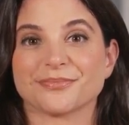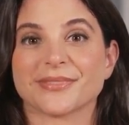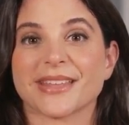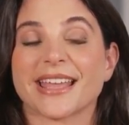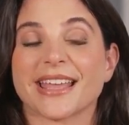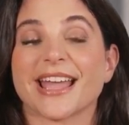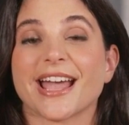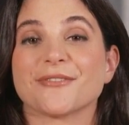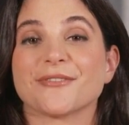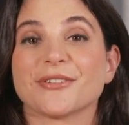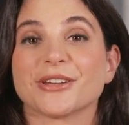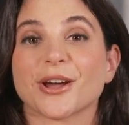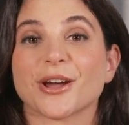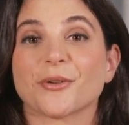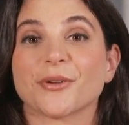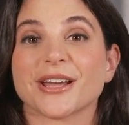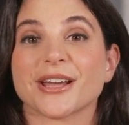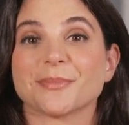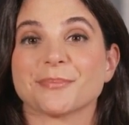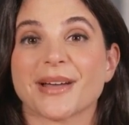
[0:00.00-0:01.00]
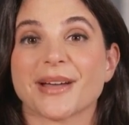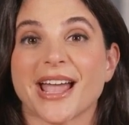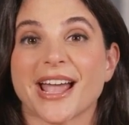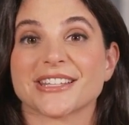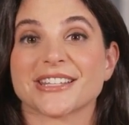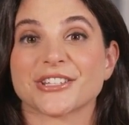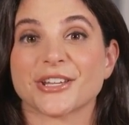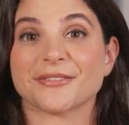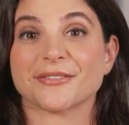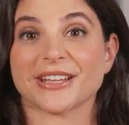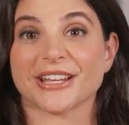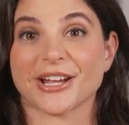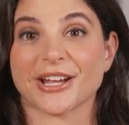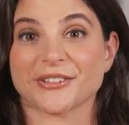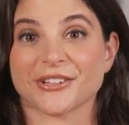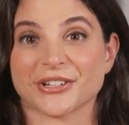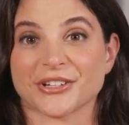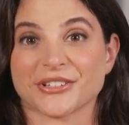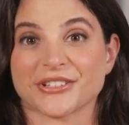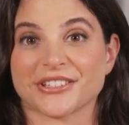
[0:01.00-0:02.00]
and have no impact on the
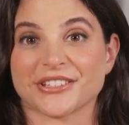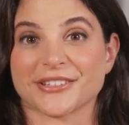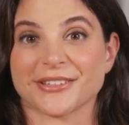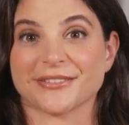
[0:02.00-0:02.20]
others.